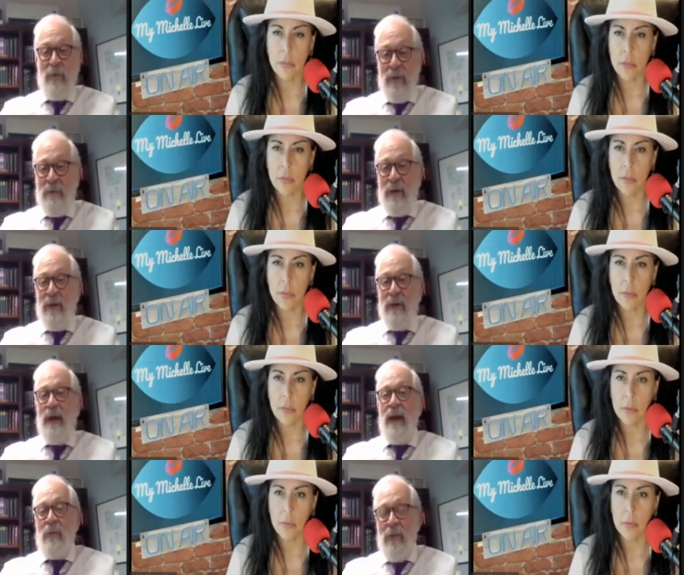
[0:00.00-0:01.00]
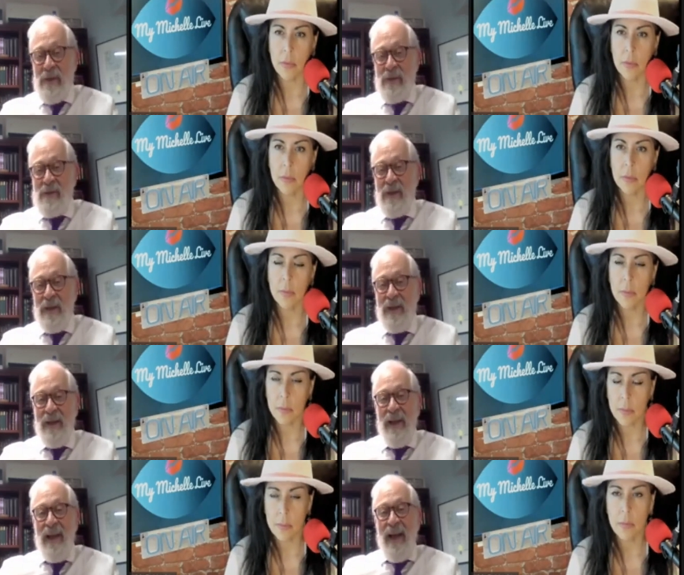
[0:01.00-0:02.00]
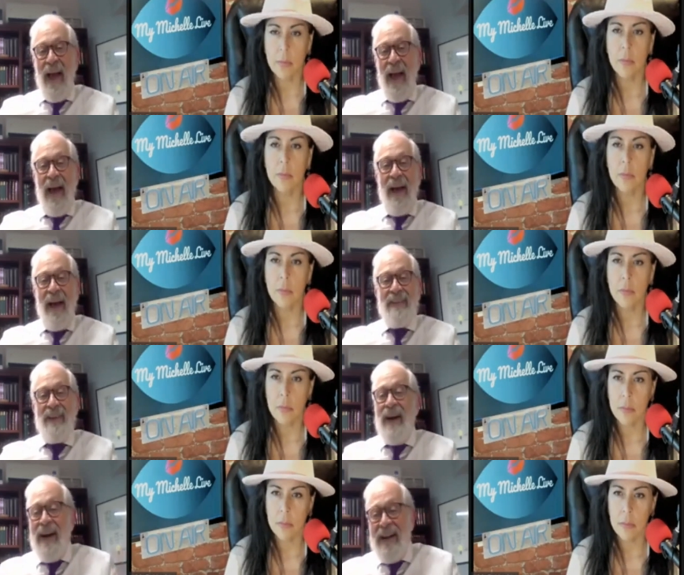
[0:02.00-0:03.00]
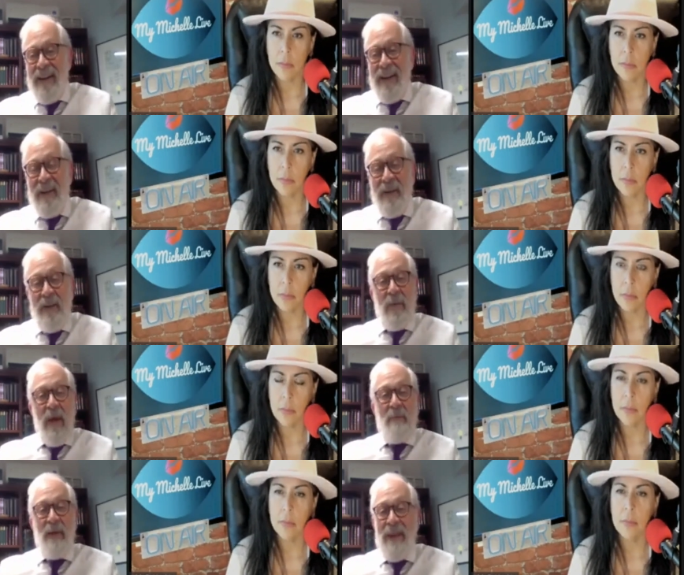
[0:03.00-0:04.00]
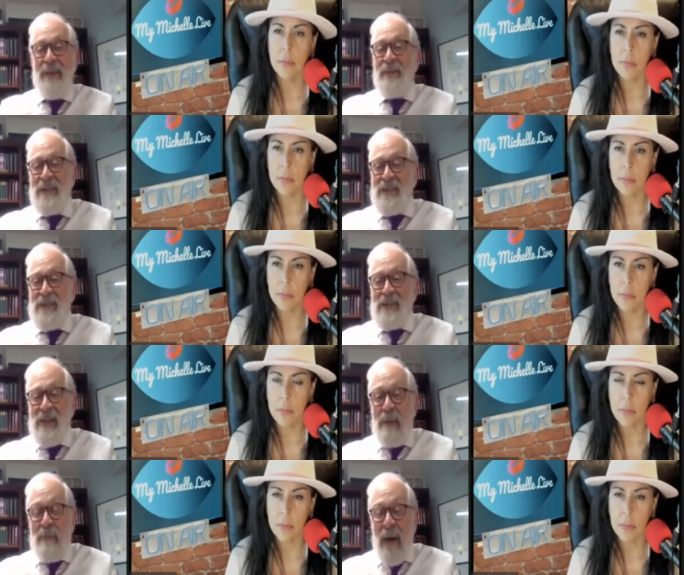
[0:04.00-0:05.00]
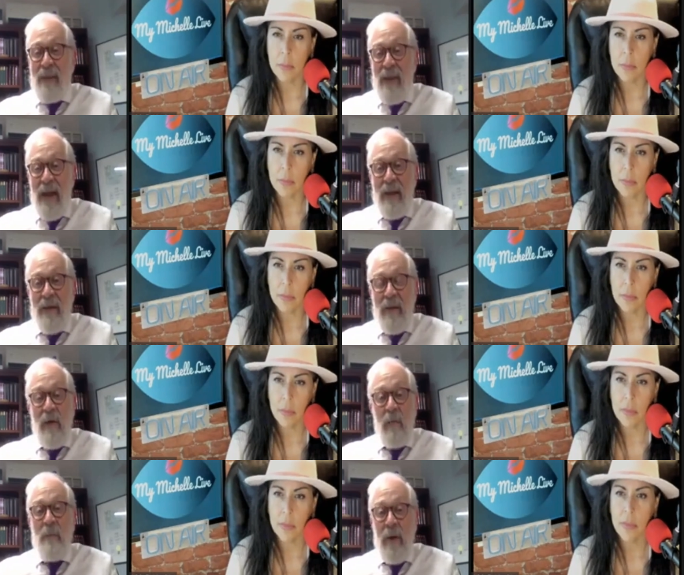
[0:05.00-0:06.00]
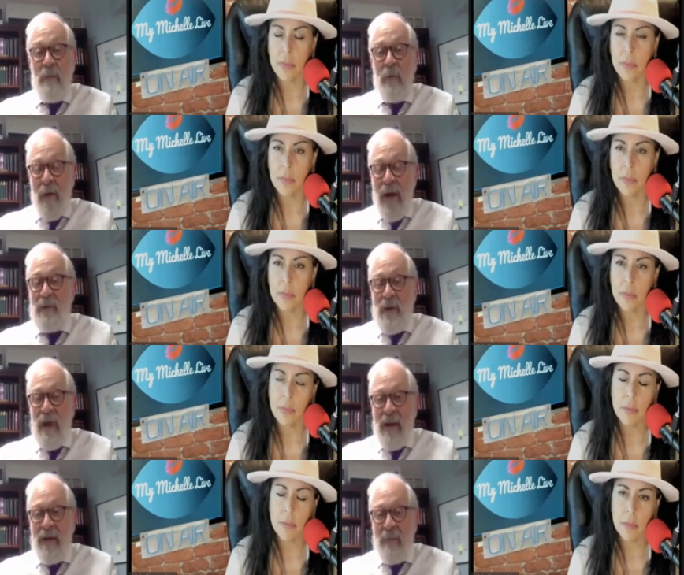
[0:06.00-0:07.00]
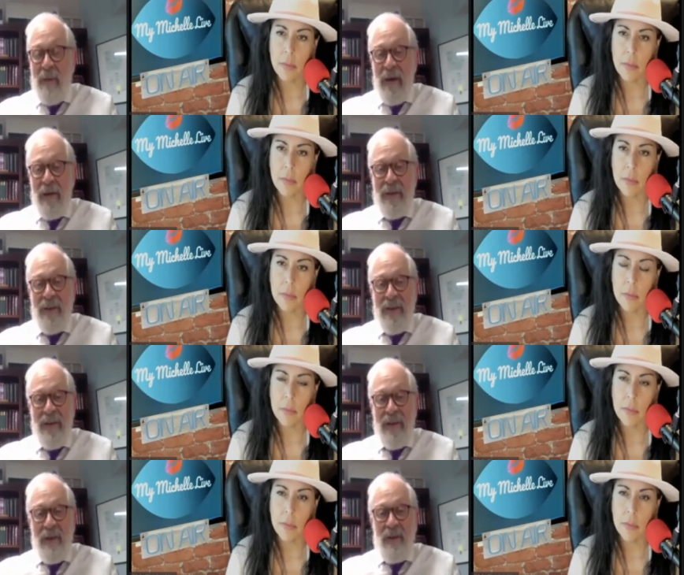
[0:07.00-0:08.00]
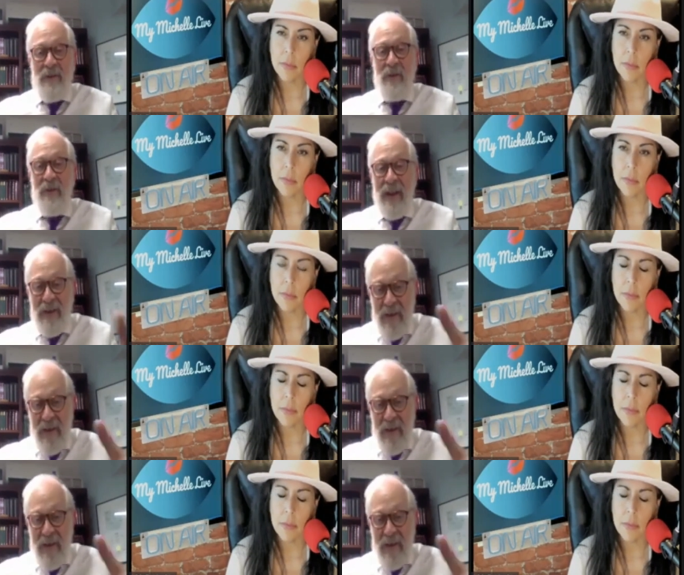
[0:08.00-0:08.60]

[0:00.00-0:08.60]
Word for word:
Speaker 1: bulimia and anorexia and cutting. The difference is that back then, when people were educated about it, so they